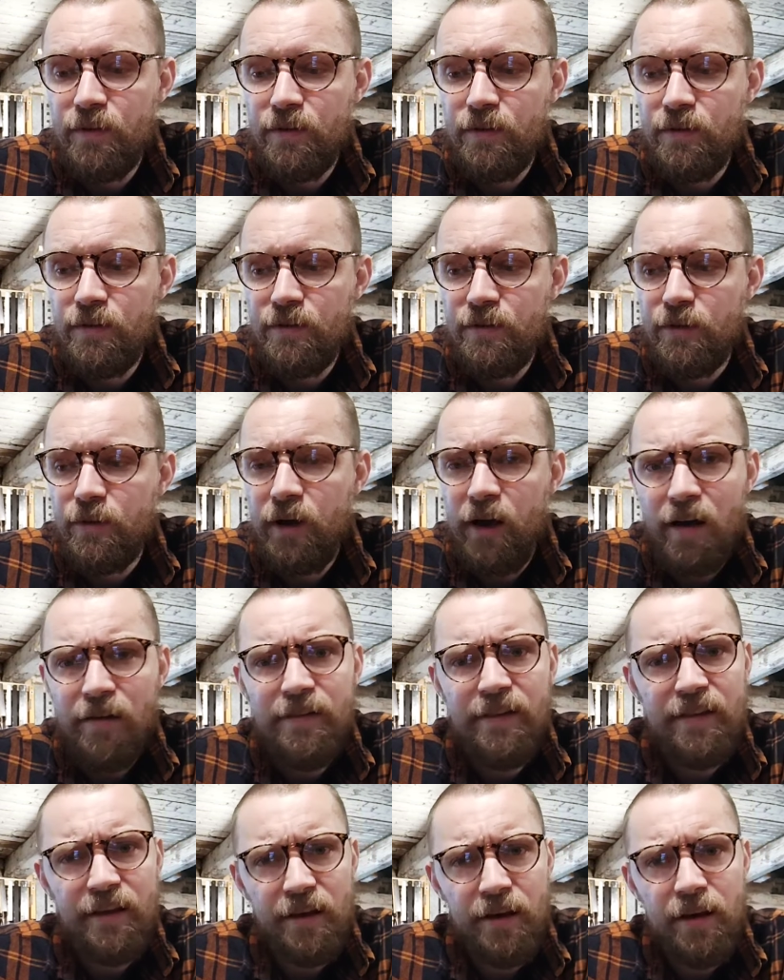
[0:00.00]
So
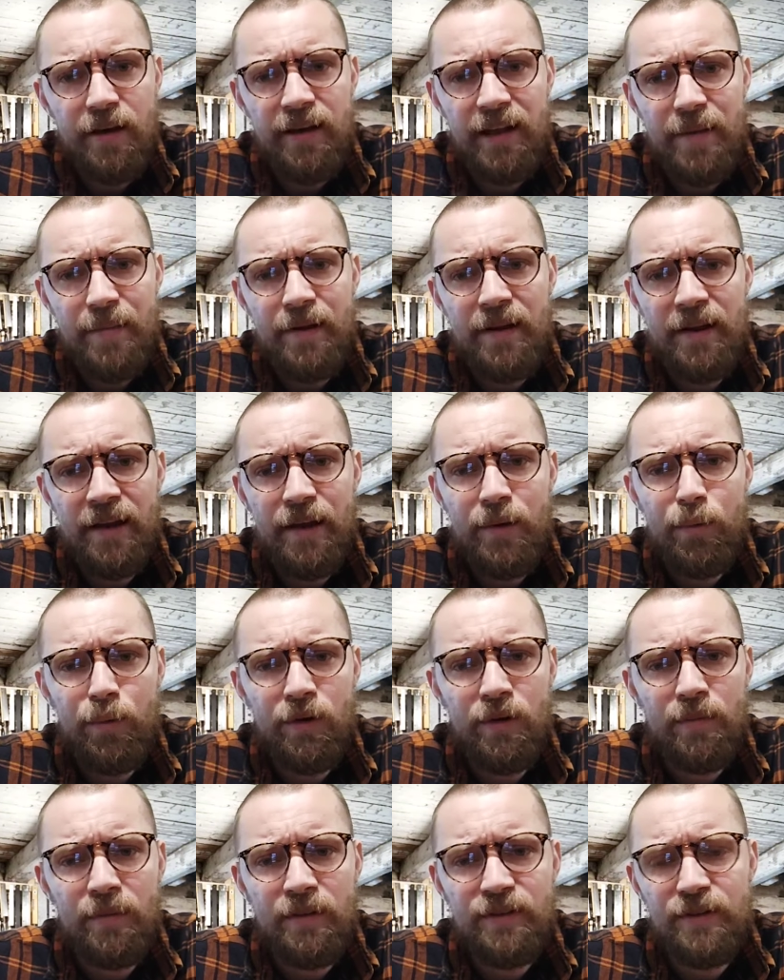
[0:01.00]
carving an ebony neck
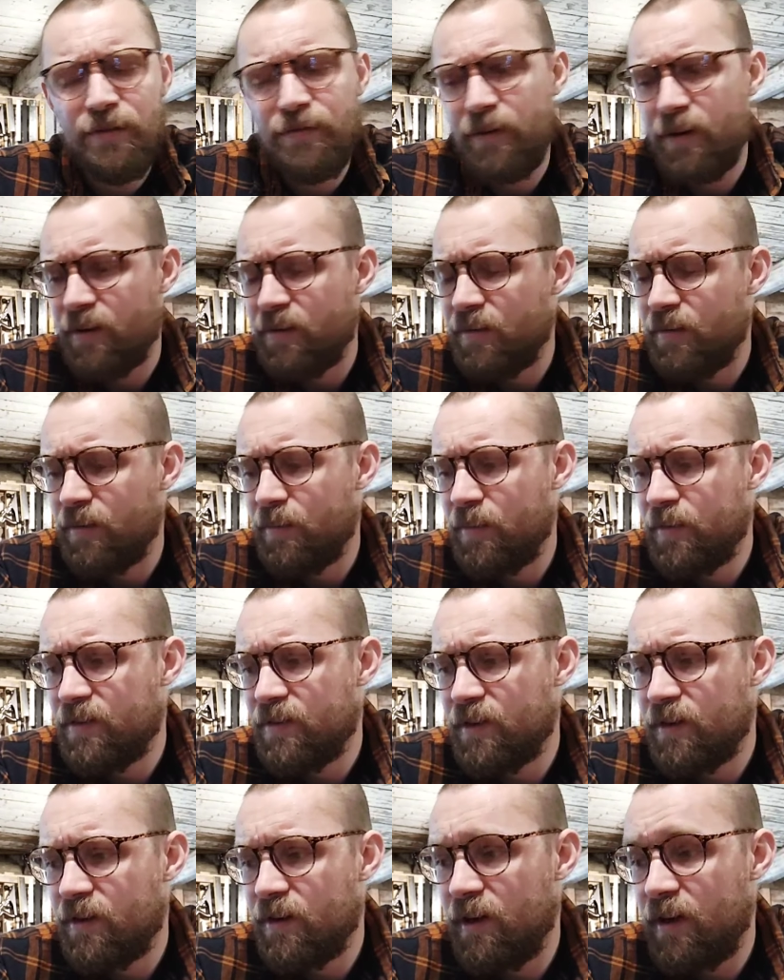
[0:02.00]
wouldn't be so fun, but
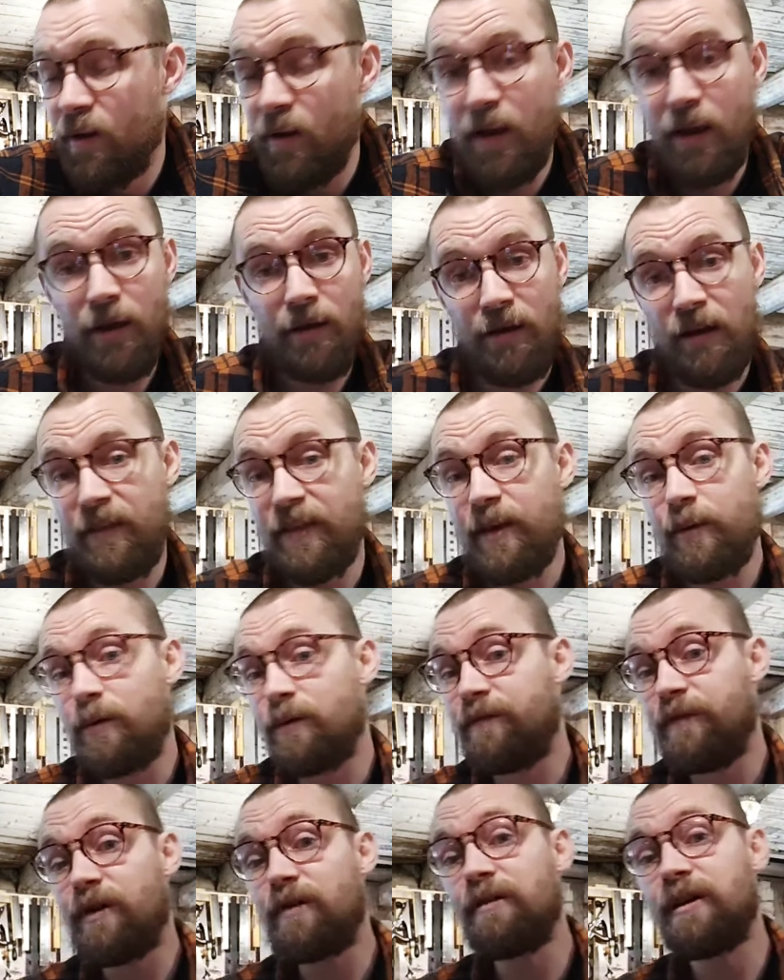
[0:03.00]
I think it would
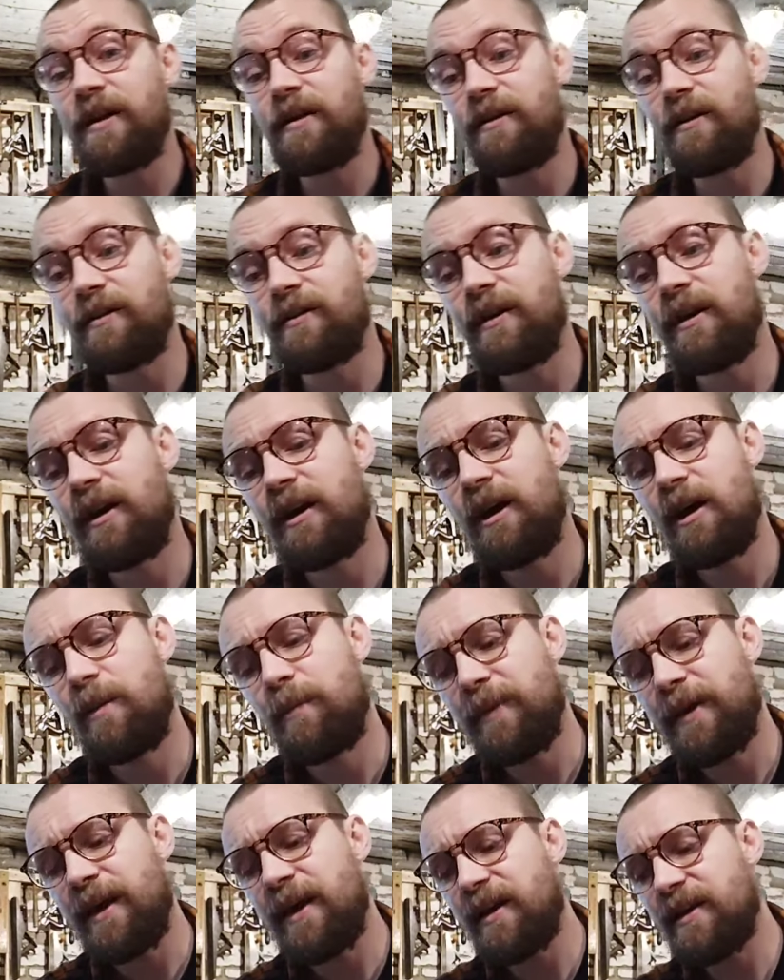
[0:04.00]
feel really good.
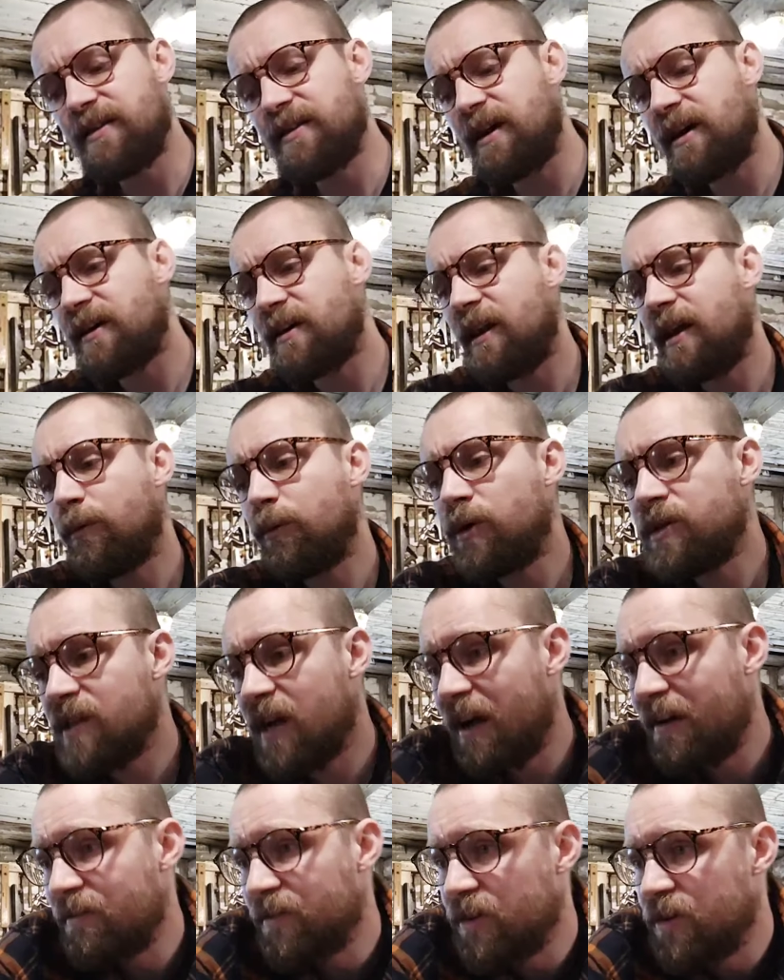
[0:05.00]
But yeah, guitar, like wood, I
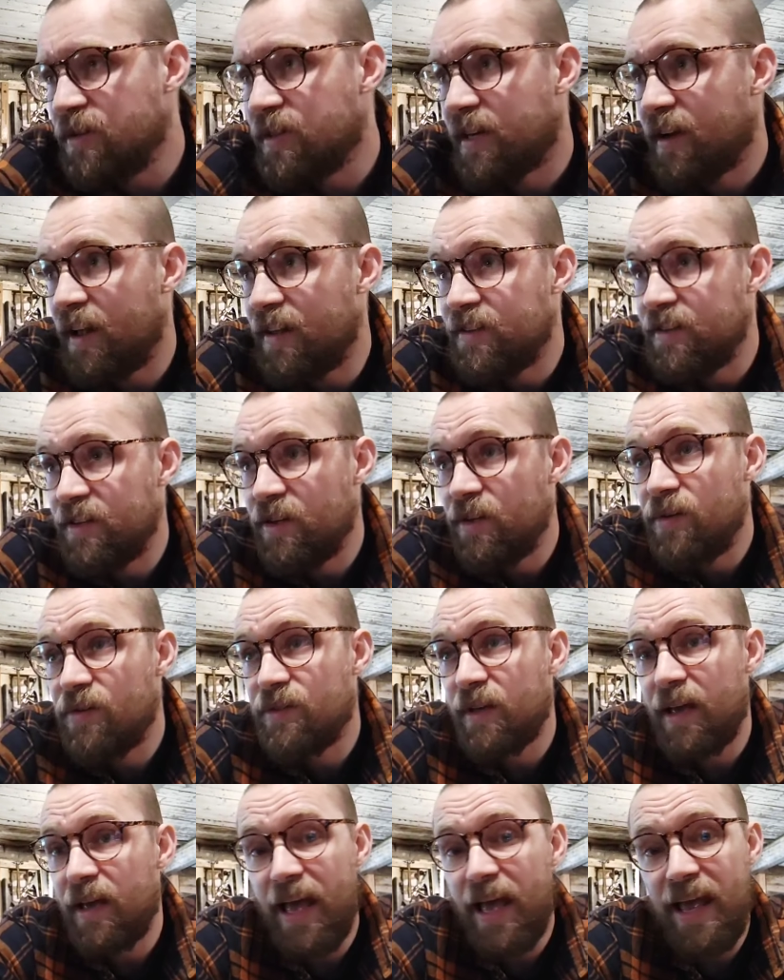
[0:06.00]
haven't used. I'd like to use
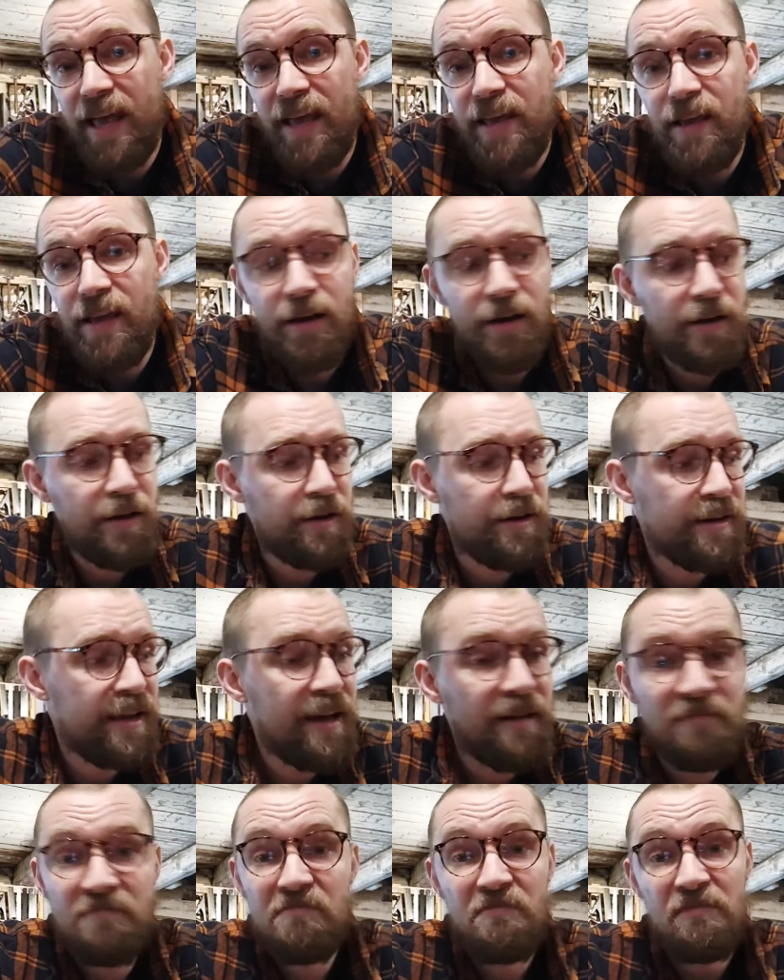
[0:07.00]
a
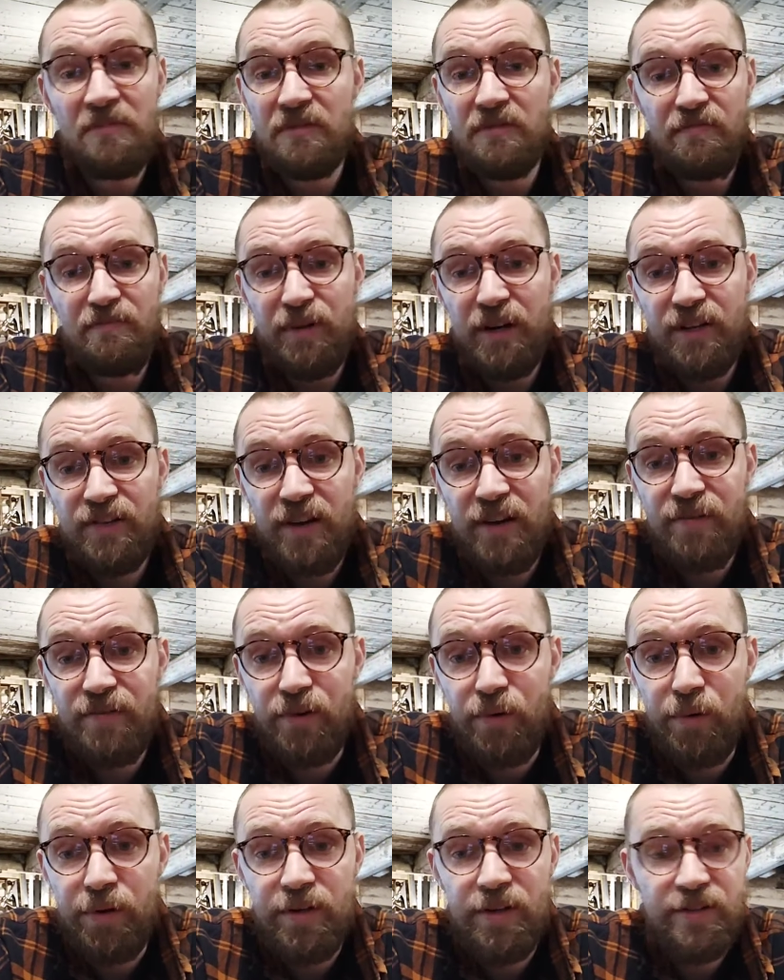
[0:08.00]
yeah, pretty
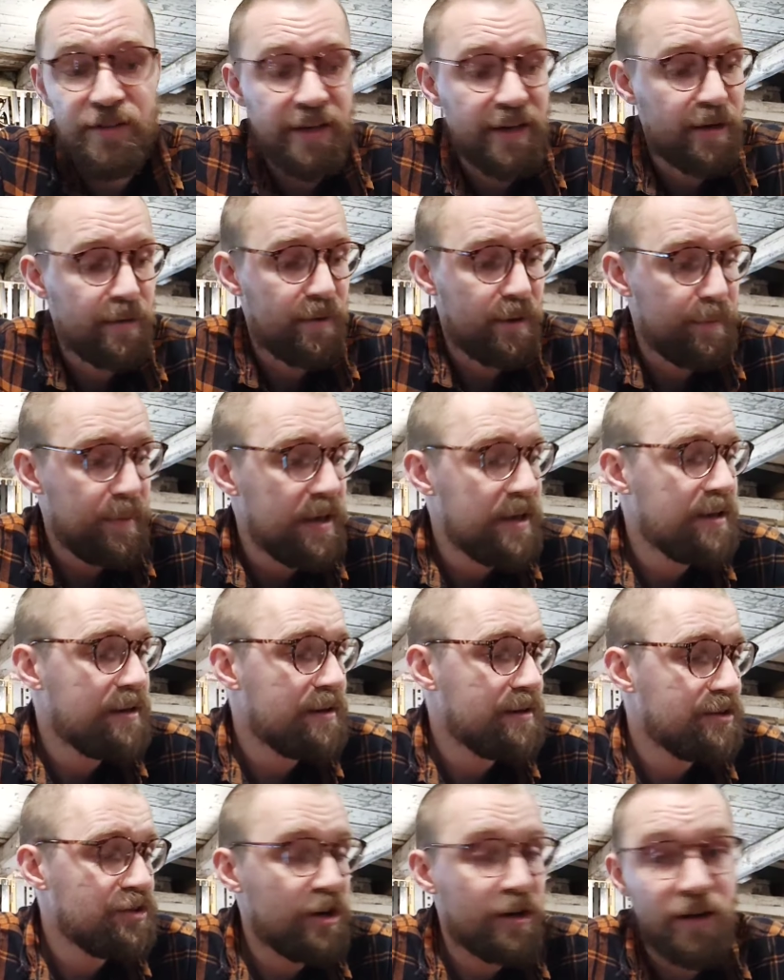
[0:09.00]
straightforward, just like a
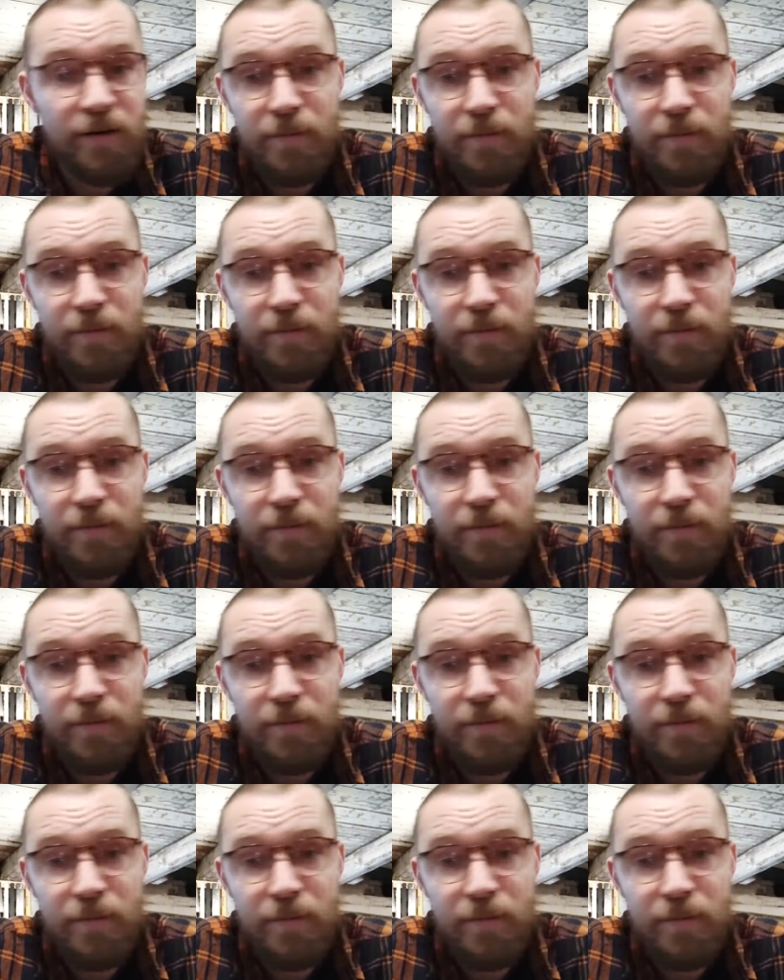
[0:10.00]
big chunk